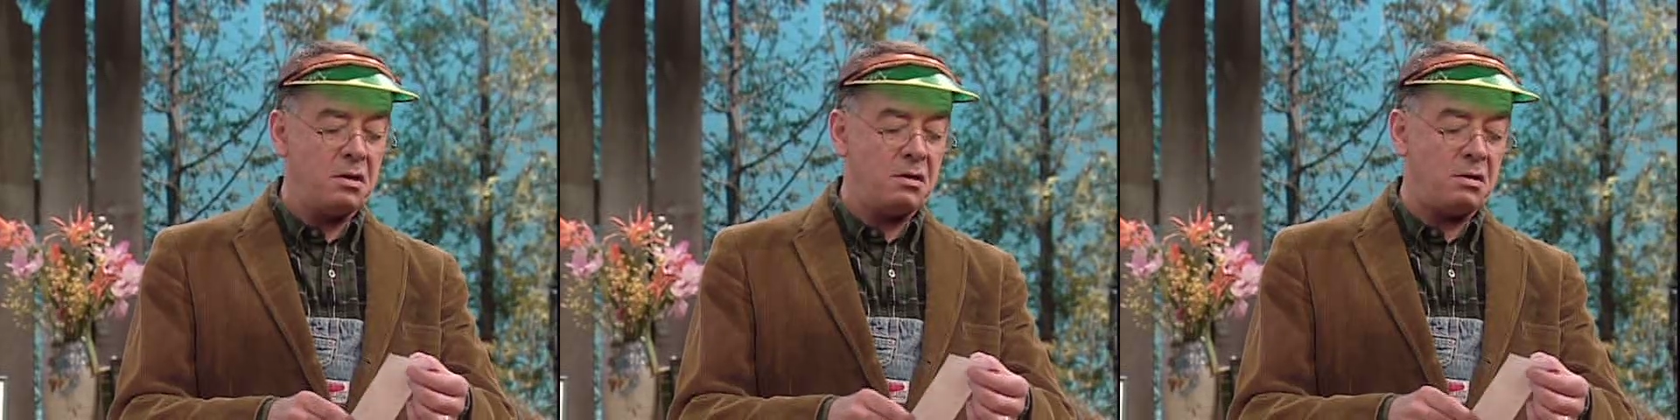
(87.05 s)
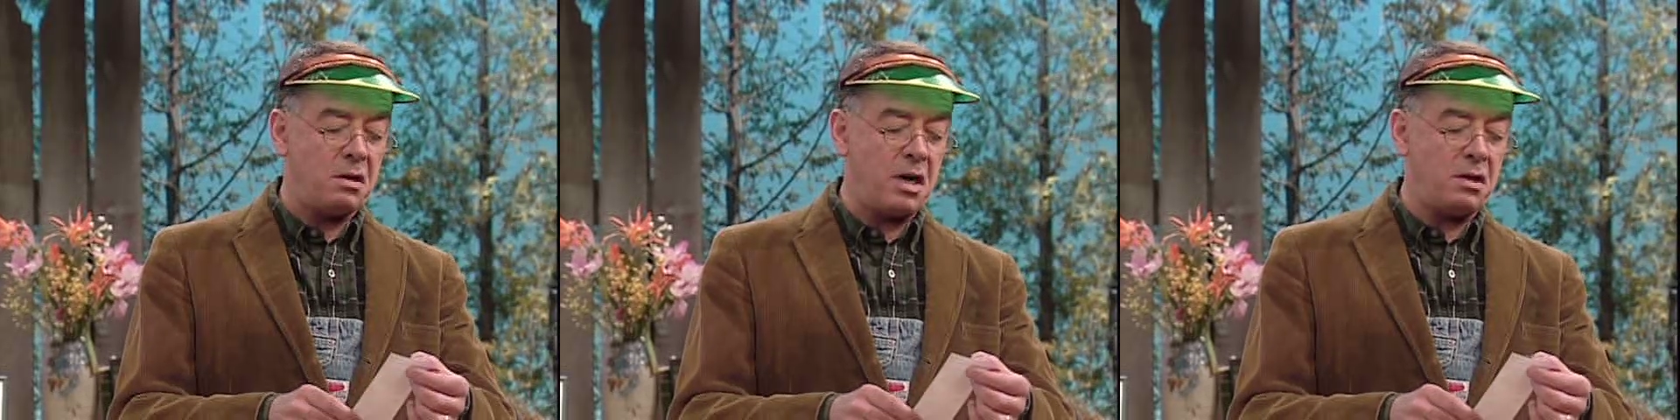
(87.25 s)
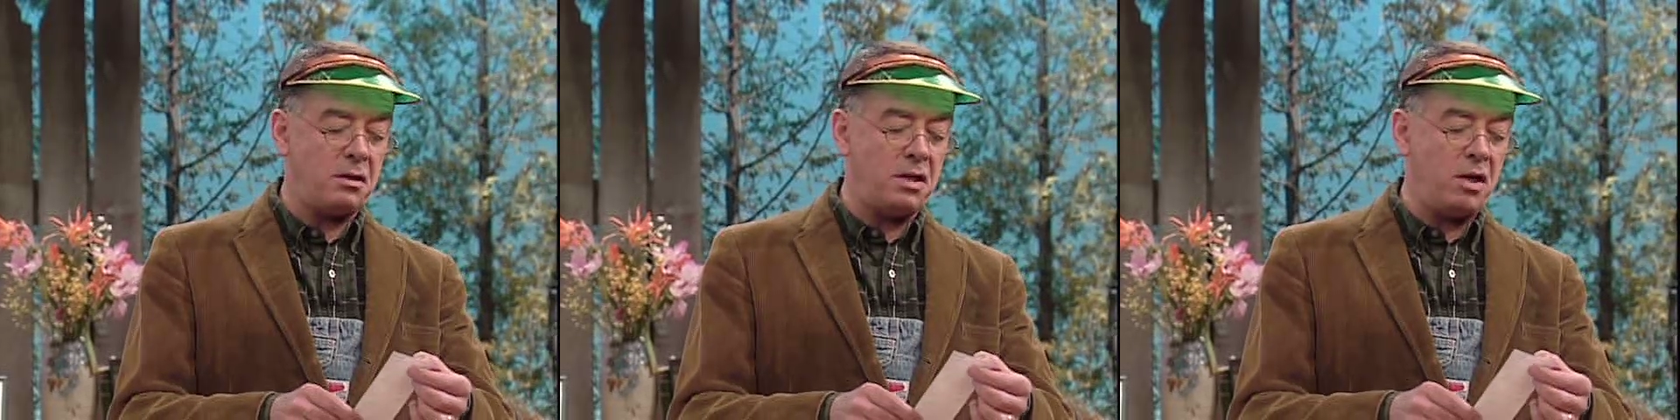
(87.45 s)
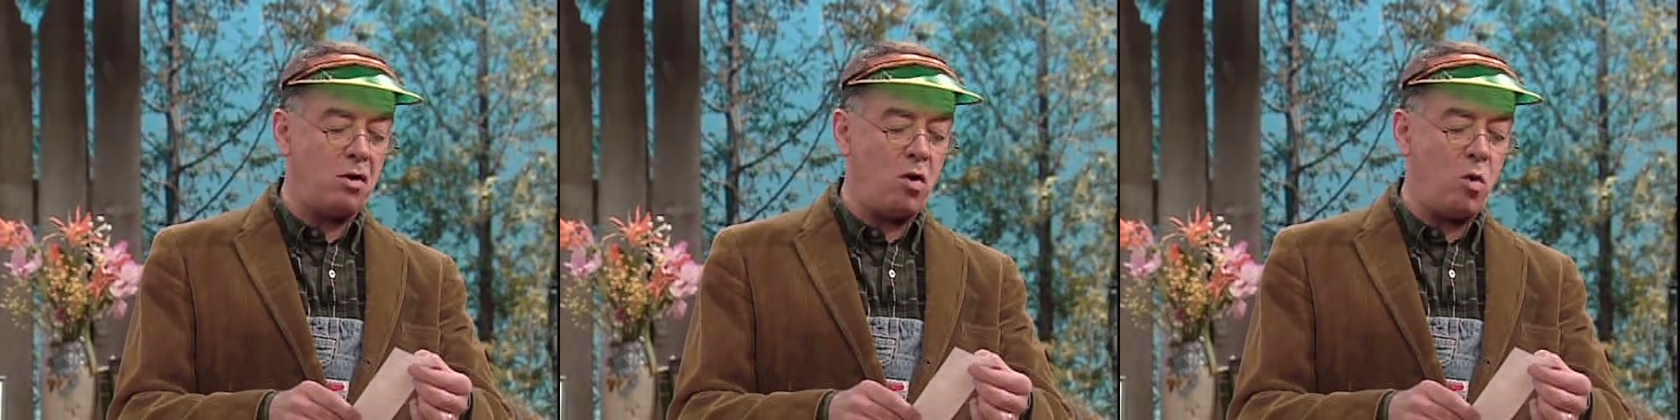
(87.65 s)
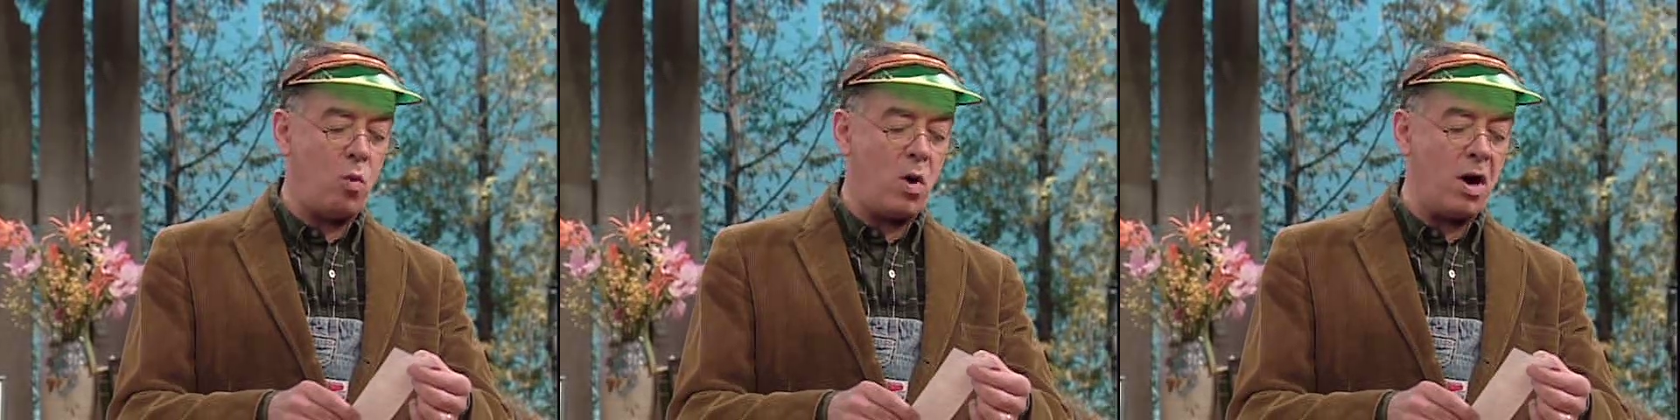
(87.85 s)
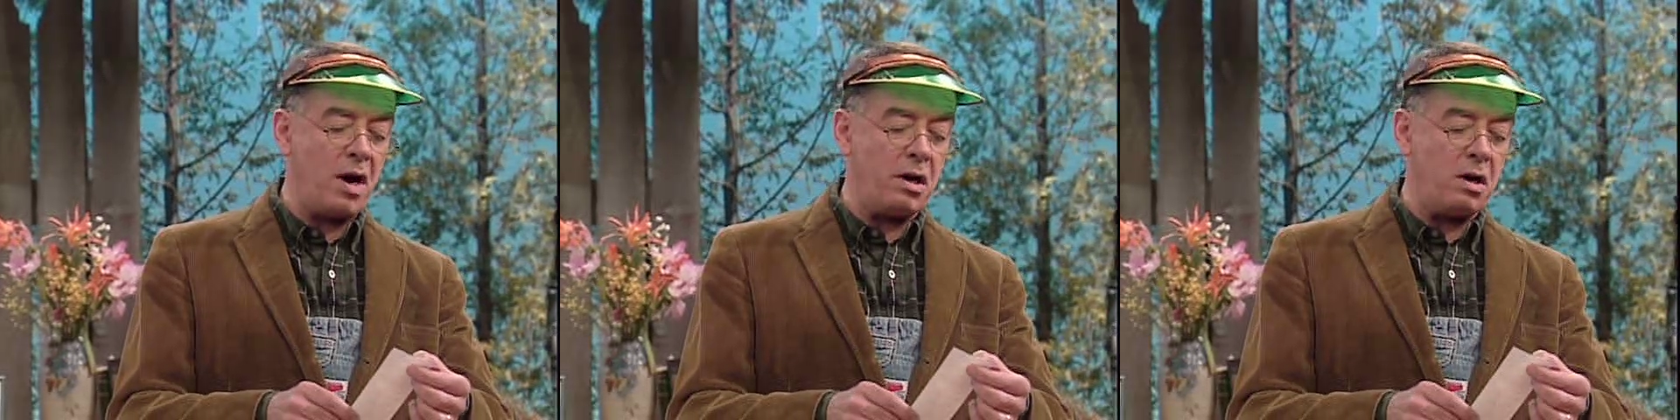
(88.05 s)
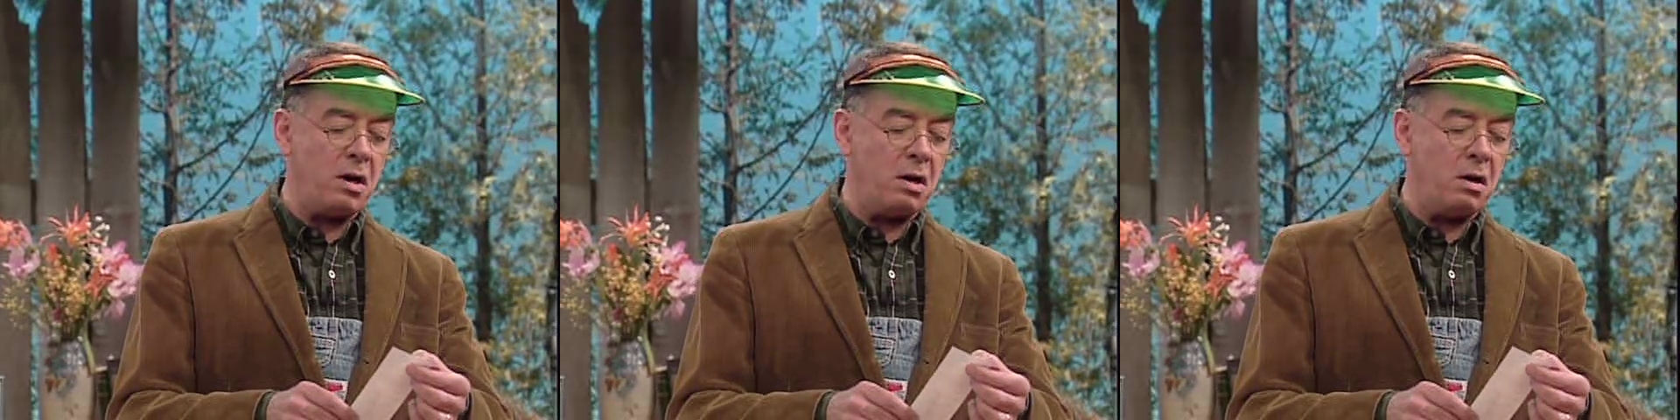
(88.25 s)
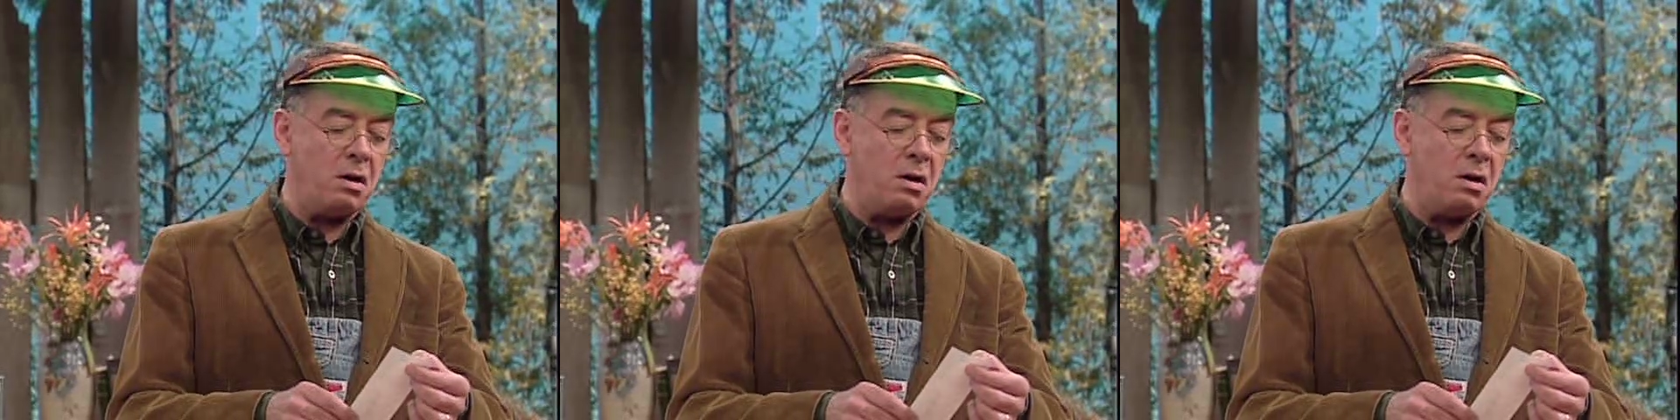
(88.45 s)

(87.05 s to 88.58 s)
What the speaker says: 1901.